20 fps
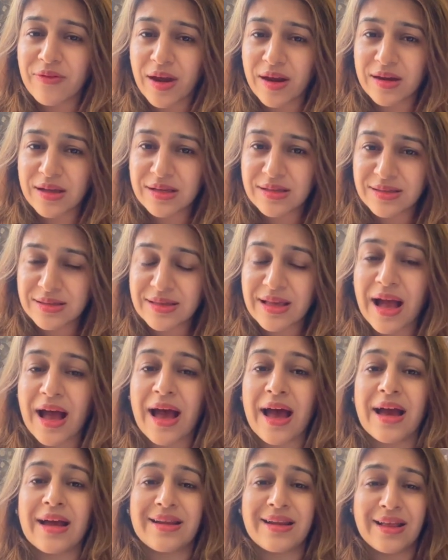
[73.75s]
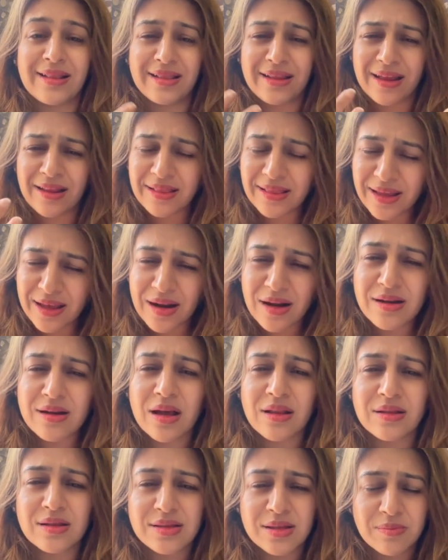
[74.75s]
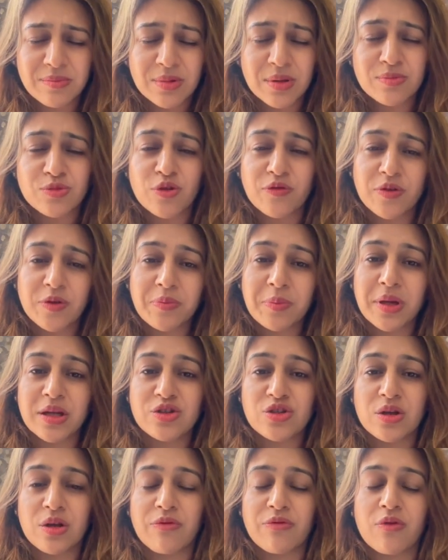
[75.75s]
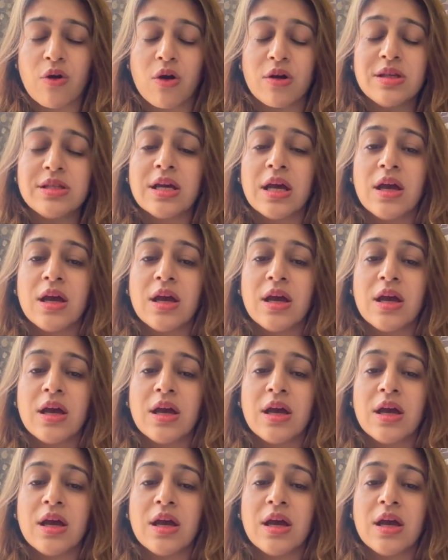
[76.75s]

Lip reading: very sad, and then there are other symptoms of depression, of course.